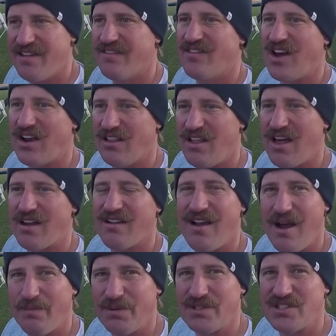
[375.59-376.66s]
I've got a lot
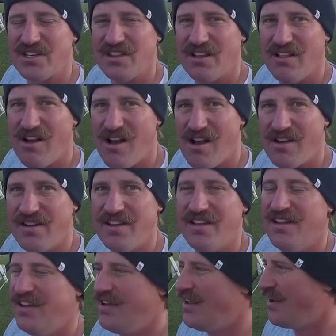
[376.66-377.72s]
accomplished in the lawn.
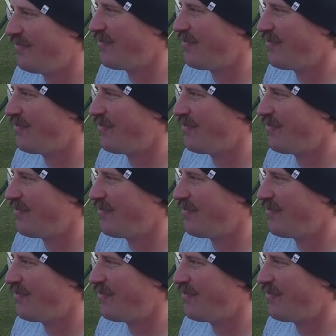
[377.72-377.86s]
I'm